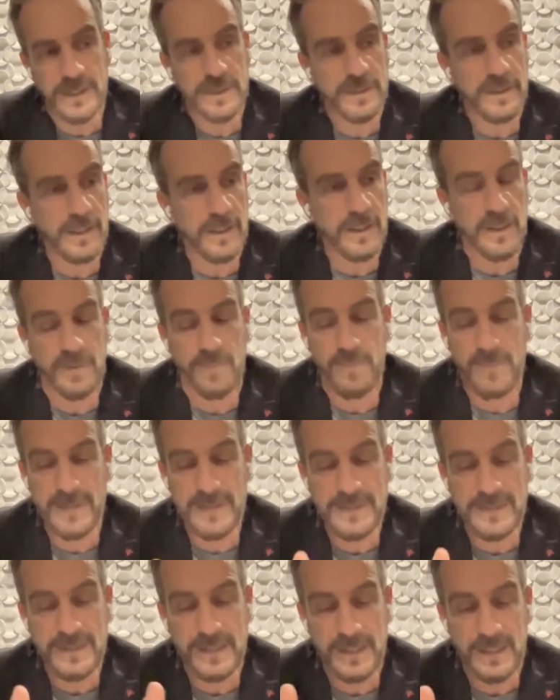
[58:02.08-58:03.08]
and he's uh,
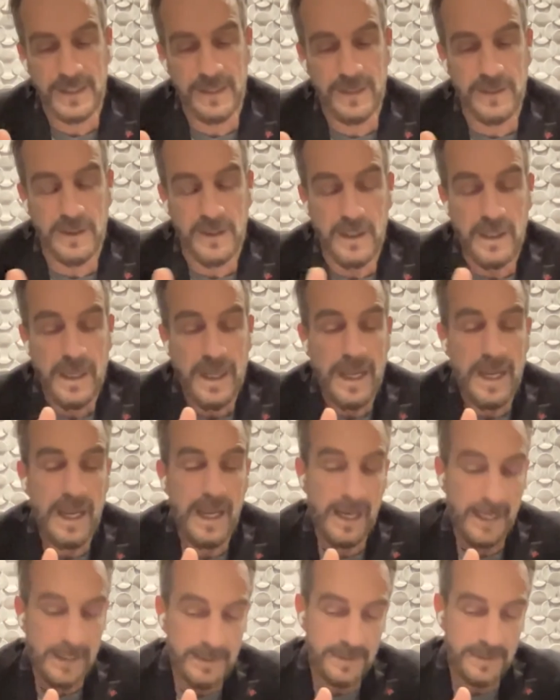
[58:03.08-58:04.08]
investing in,
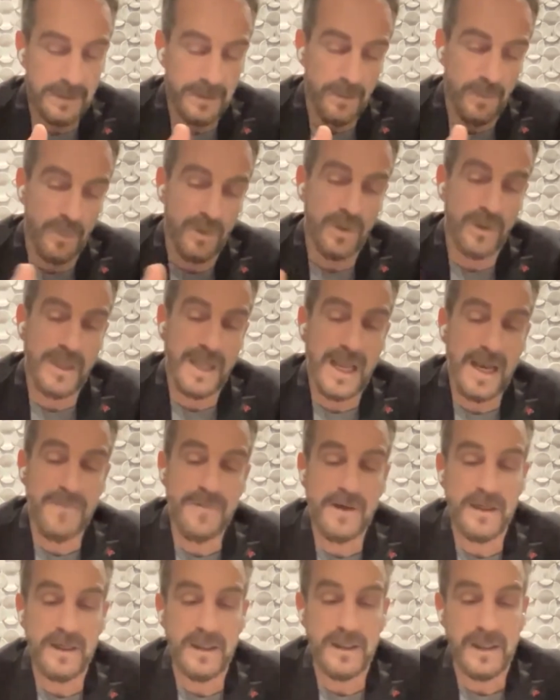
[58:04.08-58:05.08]
and we're
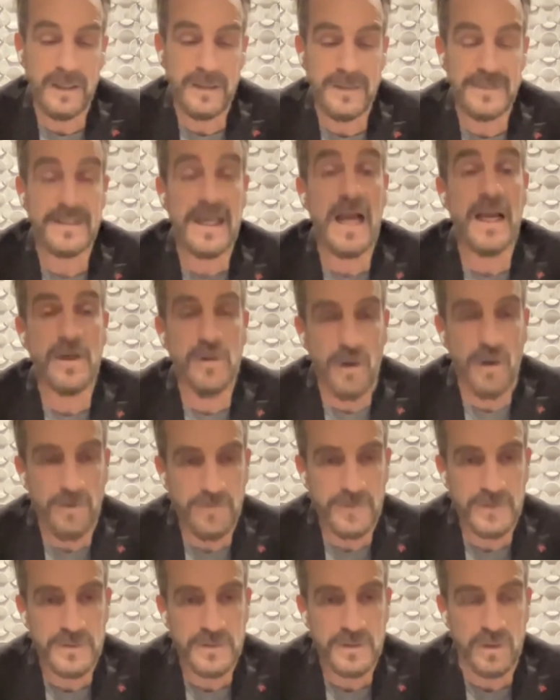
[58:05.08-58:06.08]
gonna have a, a
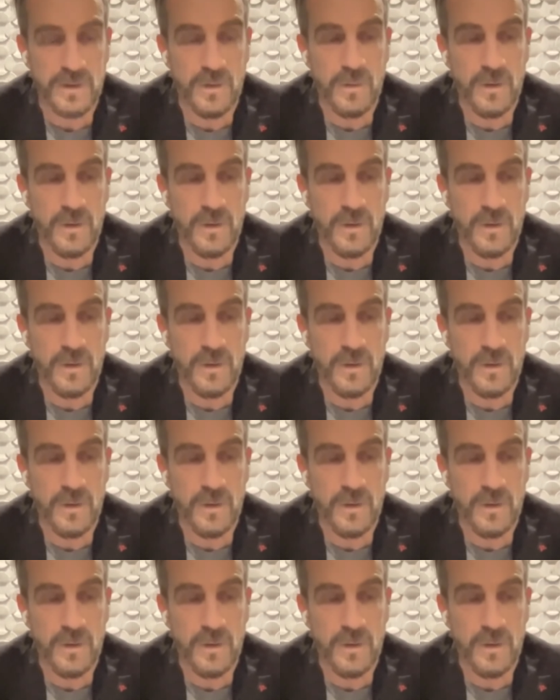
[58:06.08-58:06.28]
design office.